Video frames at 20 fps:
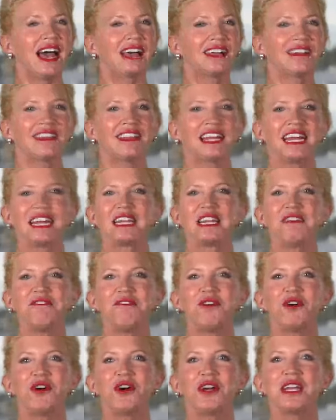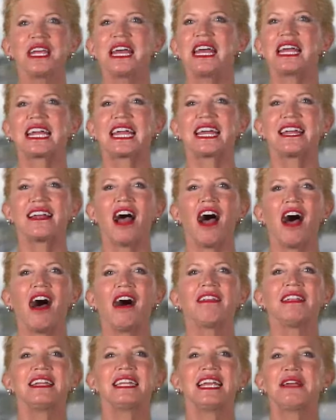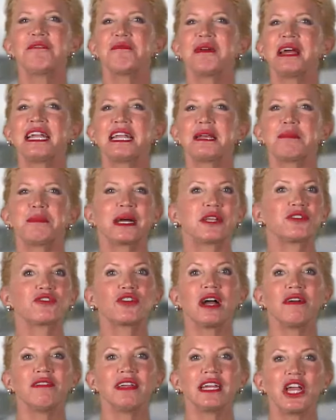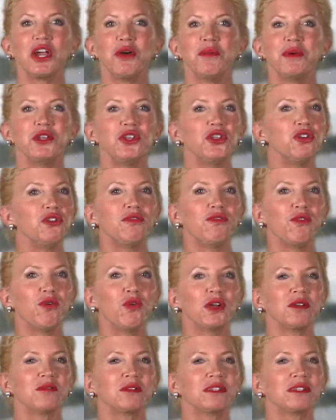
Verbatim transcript: At Lakeland Ford, get holiday ready by driving home a new Ford